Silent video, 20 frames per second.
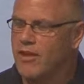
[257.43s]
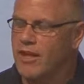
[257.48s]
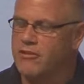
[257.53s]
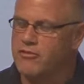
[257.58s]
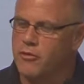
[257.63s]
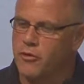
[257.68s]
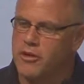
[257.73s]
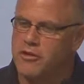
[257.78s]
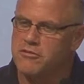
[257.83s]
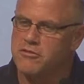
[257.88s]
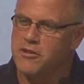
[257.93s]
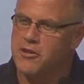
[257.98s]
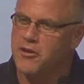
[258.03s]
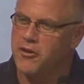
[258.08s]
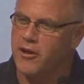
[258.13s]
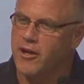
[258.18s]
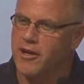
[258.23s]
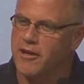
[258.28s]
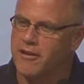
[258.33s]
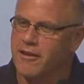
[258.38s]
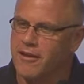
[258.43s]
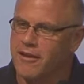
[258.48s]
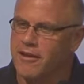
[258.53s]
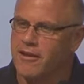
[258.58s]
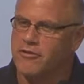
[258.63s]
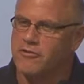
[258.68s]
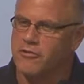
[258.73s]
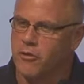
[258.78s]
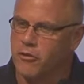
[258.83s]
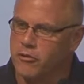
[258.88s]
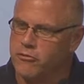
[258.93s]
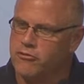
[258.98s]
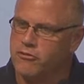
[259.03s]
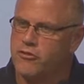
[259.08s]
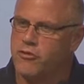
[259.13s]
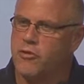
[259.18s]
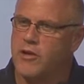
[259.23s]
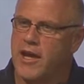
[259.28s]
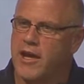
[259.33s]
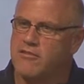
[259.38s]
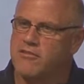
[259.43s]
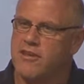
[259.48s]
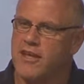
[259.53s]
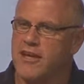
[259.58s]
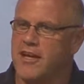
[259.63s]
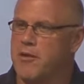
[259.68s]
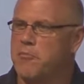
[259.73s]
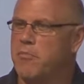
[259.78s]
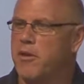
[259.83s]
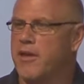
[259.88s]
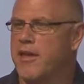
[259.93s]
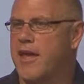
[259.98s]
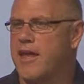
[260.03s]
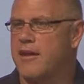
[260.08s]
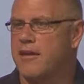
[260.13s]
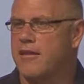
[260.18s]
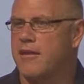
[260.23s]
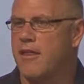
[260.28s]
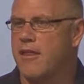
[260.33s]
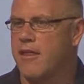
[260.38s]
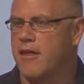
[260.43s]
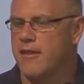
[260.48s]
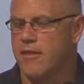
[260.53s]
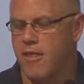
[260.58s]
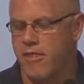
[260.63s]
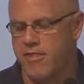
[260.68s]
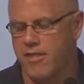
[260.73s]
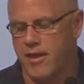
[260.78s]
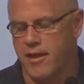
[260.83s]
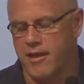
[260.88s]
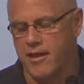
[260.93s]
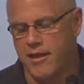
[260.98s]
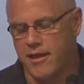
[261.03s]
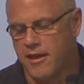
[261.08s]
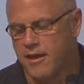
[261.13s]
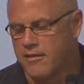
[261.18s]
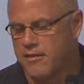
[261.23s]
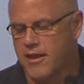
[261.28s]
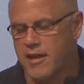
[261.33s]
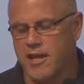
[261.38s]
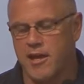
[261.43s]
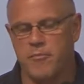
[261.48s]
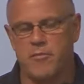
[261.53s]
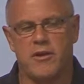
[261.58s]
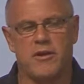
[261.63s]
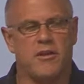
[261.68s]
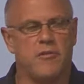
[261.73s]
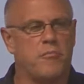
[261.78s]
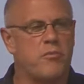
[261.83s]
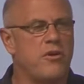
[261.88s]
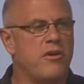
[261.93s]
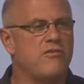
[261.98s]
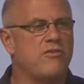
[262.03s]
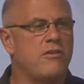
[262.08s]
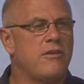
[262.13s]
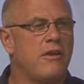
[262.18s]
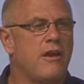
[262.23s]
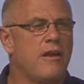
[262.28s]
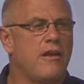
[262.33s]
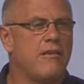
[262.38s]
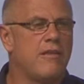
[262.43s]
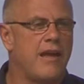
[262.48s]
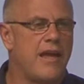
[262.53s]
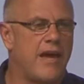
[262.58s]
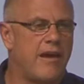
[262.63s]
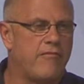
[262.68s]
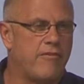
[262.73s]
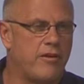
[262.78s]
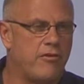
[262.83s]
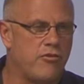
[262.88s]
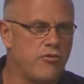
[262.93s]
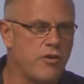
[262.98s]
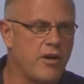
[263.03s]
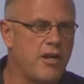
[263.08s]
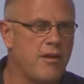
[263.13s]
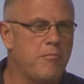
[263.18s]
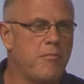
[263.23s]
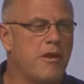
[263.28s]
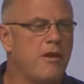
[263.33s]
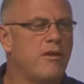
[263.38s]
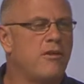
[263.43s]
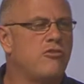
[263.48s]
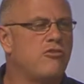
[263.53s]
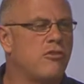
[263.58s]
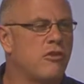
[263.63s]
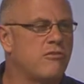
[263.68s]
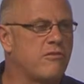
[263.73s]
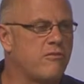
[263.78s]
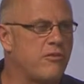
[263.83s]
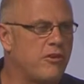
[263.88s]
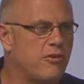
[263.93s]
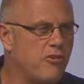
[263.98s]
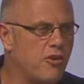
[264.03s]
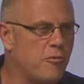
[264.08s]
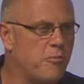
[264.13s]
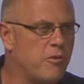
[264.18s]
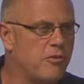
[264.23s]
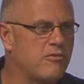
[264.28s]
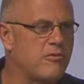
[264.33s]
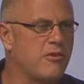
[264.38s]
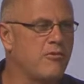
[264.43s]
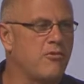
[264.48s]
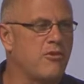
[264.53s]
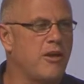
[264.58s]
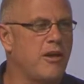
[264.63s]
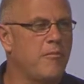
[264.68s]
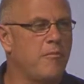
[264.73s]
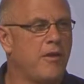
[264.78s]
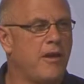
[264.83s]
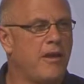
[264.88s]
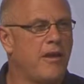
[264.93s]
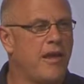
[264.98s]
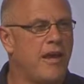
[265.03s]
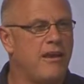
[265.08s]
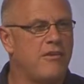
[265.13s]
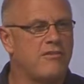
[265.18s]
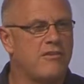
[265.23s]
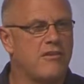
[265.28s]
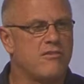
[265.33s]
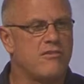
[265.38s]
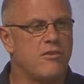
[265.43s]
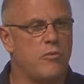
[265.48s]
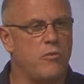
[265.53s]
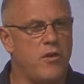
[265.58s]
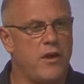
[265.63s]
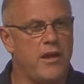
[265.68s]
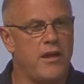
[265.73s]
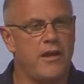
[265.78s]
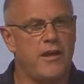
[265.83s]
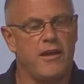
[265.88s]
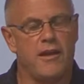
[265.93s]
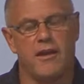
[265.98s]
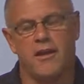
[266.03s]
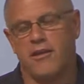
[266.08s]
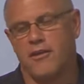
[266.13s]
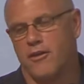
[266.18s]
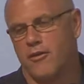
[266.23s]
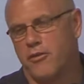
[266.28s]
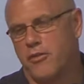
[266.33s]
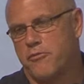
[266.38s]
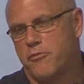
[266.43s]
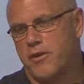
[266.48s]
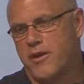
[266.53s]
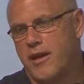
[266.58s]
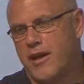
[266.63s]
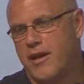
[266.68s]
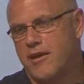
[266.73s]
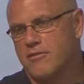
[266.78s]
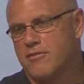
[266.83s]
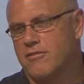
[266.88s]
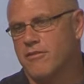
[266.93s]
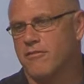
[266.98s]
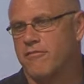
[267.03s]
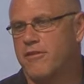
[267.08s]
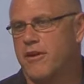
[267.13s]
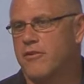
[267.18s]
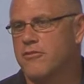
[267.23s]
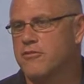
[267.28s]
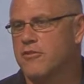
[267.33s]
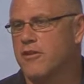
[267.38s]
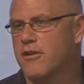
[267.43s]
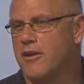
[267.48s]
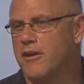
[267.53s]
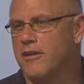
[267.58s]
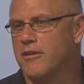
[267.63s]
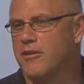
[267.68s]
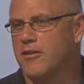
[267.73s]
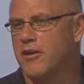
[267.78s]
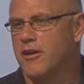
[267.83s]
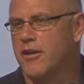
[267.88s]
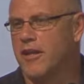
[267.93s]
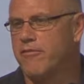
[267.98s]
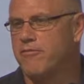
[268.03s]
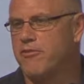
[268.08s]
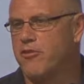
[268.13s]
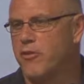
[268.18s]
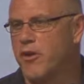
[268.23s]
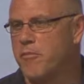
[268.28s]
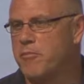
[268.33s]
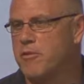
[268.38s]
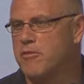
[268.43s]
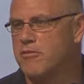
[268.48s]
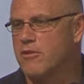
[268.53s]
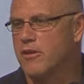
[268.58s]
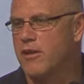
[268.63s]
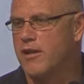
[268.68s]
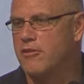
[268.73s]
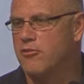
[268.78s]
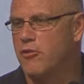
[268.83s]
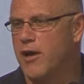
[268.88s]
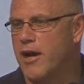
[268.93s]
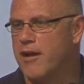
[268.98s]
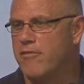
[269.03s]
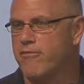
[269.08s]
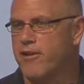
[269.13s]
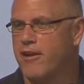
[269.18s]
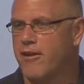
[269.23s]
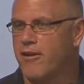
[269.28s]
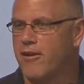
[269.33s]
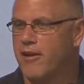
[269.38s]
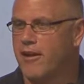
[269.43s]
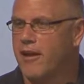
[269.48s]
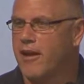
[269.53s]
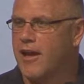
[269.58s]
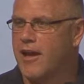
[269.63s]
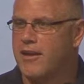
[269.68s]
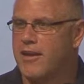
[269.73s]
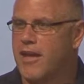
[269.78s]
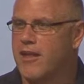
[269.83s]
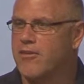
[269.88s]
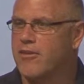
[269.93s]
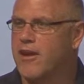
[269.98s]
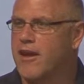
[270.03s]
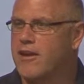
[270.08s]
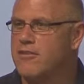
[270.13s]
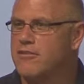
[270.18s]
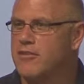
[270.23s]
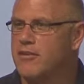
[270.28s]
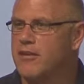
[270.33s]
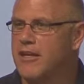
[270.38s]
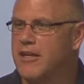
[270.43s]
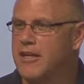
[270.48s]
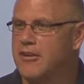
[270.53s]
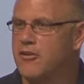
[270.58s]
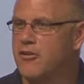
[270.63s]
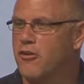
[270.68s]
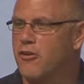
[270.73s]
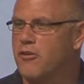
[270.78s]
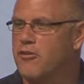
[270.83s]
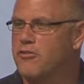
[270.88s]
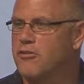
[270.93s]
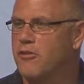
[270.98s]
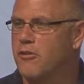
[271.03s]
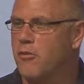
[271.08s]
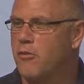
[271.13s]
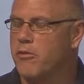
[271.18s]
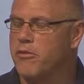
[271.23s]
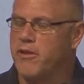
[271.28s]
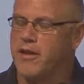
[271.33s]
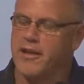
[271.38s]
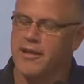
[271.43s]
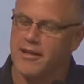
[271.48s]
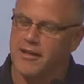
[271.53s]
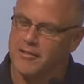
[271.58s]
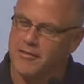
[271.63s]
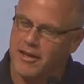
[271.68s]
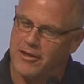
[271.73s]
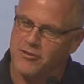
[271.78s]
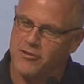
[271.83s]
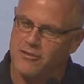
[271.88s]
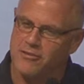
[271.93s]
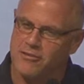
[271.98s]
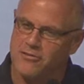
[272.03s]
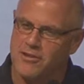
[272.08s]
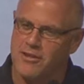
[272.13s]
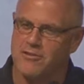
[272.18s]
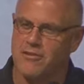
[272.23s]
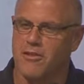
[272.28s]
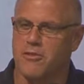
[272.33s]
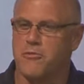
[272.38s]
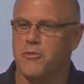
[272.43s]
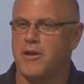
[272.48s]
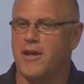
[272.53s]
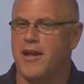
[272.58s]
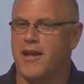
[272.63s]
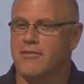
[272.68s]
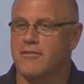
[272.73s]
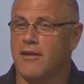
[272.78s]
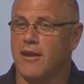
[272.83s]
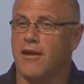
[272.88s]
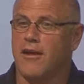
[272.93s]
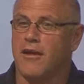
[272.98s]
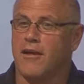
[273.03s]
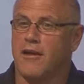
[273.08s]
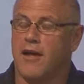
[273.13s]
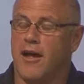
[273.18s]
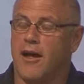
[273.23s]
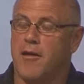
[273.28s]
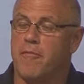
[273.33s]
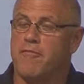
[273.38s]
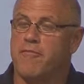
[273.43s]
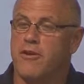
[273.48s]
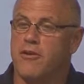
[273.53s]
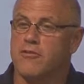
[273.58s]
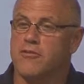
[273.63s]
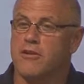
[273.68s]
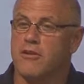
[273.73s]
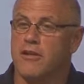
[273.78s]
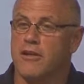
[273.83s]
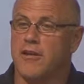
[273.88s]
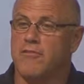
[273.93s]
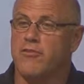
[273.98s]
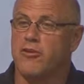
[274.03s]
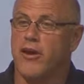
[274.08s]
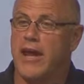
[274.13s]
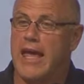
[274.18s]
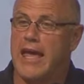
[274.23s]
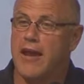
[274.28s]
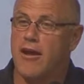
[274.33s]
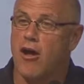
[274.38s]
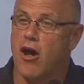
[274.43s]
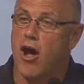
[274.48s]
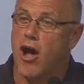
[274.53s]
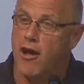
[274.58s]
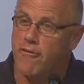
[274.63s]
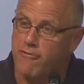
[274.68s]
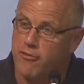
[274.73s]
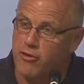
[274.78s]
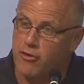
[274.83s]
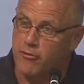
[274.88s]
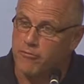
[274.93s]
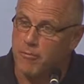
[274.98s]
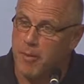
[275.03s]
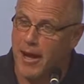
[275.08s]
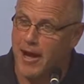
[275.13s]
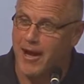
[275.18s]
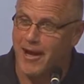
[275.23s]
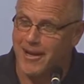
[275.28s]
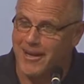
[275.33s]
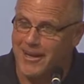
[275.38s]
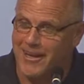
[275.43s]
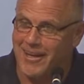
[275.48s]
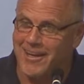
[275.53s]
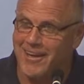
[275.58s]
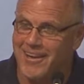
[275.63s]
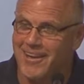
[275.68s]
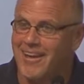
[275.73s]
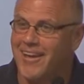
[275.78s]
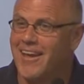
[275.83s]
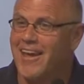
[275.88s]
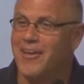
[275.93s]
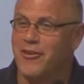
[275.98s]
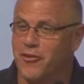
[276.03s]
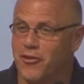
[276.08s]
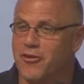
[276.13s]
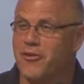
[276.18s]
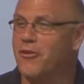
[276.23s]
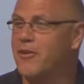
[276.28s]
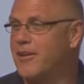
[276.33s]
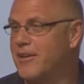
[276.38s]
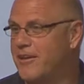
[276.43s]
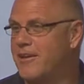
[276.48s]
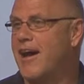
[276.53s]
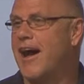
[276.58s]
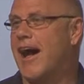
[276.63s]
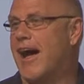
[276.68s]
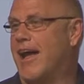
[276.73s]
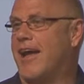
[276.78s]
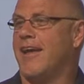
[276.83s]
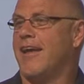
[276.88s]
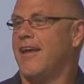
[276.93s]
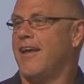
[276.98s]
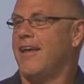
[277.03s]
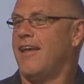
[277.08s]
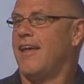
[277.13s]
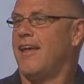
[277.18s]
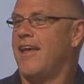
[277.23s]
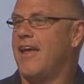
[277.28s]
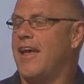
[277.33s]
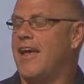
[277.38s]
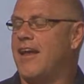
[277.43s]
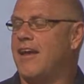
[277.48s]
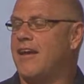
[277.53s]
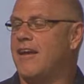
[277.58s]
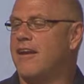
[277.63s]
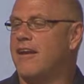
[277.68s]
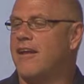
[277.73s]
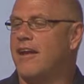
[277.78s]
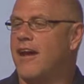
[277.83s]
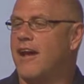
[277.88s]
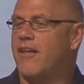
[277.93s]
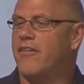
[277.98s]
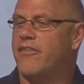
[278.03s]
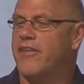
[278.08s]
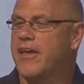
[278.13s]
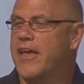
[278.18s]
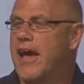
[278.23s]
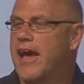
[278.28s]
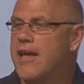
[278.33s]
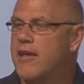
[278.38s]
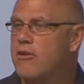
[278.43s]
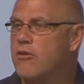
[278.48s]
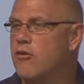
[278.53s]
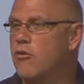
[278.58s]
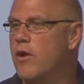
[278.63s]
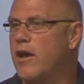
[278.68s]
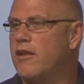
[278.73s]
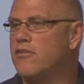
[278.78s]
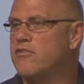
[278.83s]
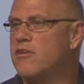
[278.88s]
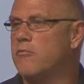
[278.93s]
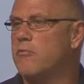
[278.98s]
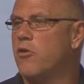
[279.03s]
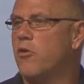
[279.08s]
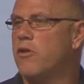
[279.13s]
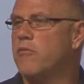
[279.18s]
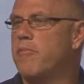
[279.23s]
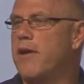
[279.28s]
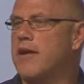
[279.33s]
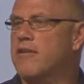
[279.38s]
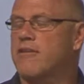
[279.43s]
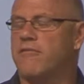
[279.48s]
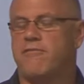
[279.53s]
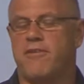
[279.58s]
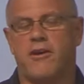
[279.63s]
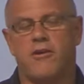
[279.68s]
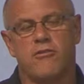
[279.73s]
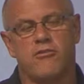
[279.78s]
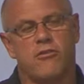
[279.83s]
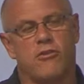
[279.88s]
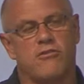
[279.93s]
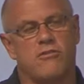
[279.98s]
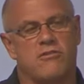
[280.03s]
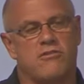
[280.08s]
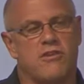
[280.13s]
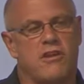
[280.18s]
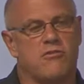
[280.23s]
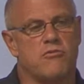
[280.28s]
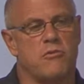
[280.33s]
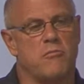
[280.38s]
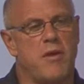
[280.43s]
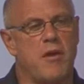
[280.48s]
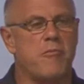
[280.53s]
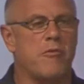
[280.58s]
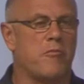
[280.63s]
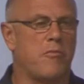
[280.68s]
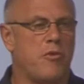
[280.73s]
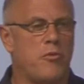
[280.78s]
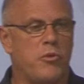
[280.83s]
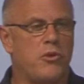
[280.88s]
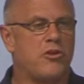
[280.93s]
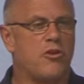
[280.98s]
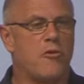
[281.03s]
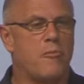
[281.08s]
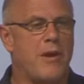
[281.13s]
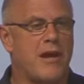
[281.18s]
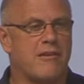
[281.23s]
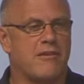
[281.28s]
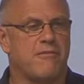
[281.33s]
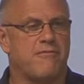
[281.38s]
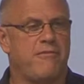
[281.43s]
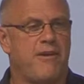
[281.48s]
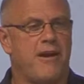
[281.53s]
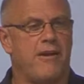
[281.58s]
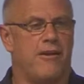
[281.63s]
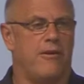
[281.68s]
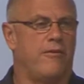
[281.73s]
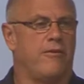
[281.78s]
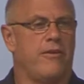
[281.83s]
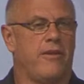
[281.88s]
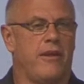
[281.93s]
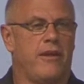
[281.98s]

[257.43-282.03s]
And so he's the cook. So those two guys get implicated in the thing. They come into the prison. They have a dream. Joseph interprets the dream. And he says to one, you know, in 3 days, Pharaoh's going to lift you up. He's going to let you out of here. And the other guy's encouraging the whole thing. And Joseph says in 3 days, Pharaoh's going to lift your head off your body and you're going to die. And the guy who ends up going back to Pharaoh, Joseph says, remember me when you go back to Pharaoh.